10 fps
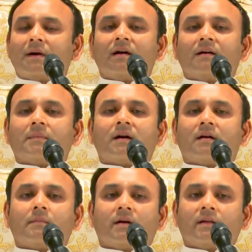Ma,
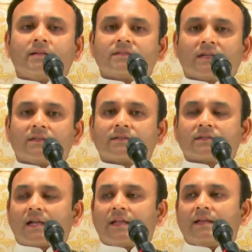ma, ma, he started
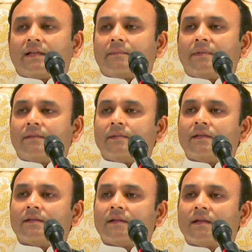crying like a baby.